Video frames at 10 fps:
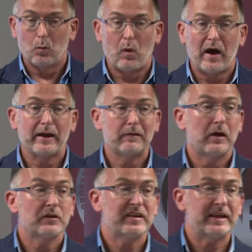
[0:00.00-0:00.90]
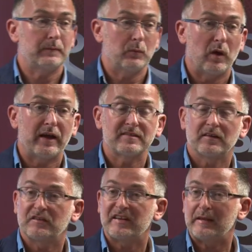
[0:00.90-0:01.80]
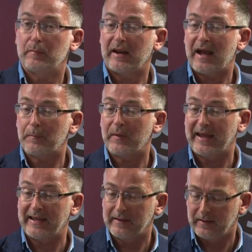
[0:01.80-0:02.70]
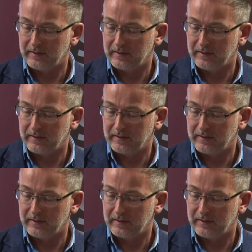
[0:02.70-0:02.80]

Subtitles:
Why is our team unhappy?